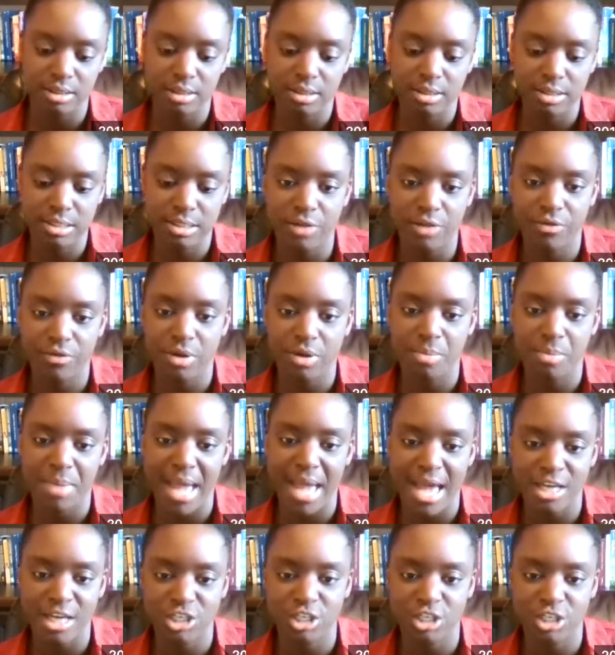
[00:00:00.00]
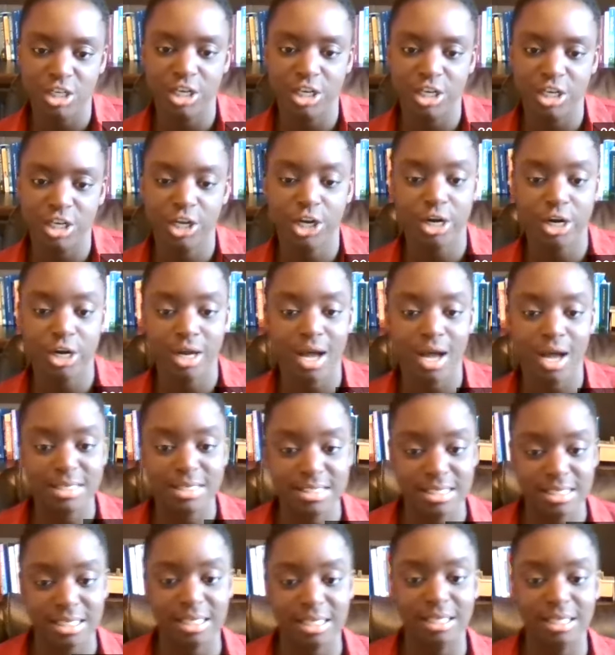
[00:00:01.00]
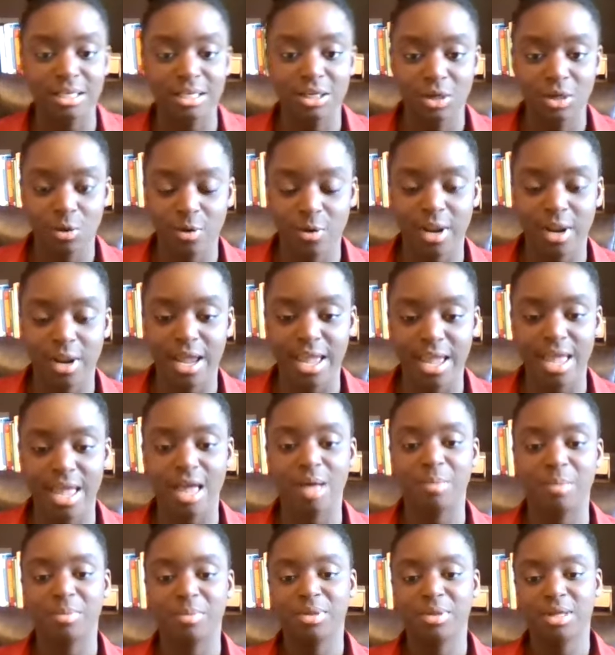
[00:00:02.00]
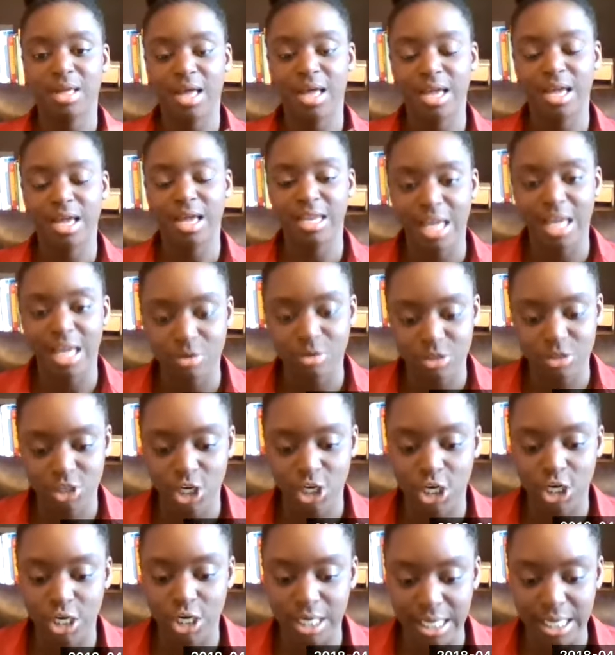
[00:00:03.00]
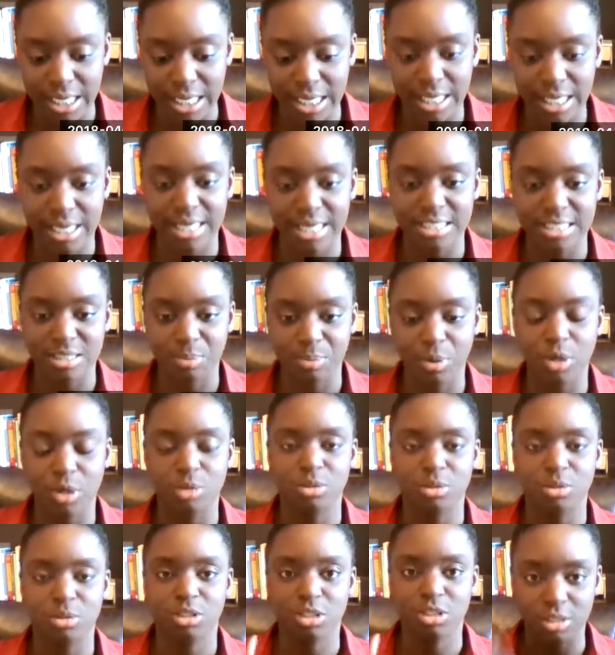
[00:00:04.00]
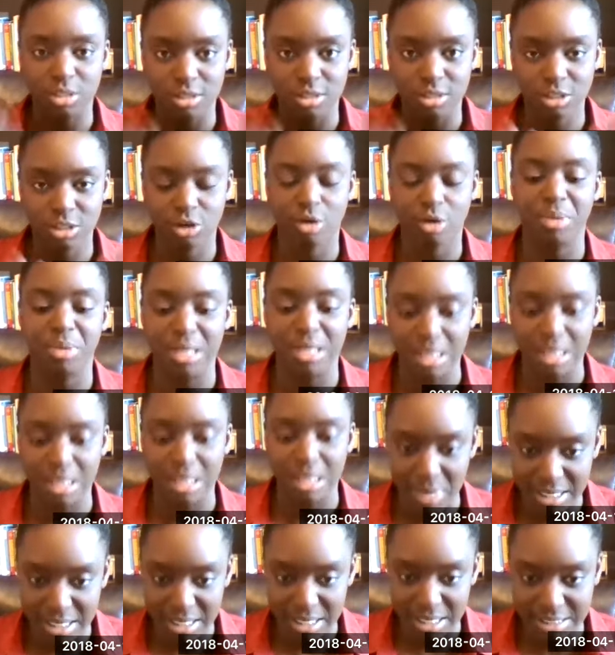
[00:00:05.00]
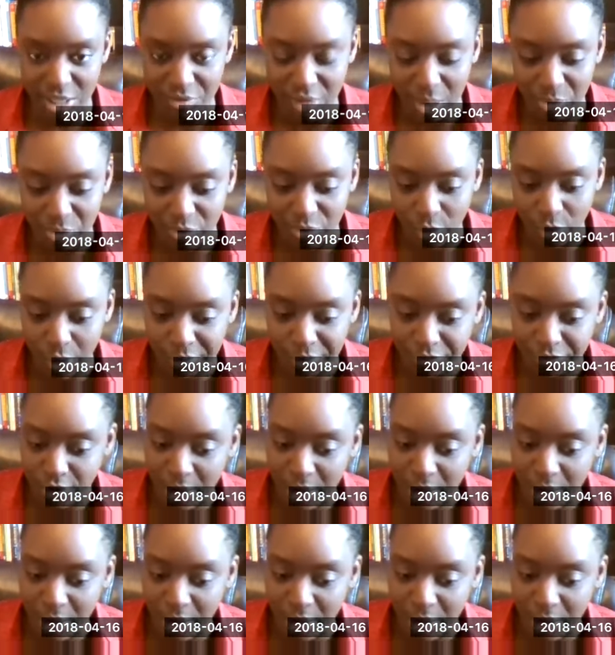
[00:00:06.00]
self-compassion and curiosity when I am. I now turn in as opposed to start beating myself up for, from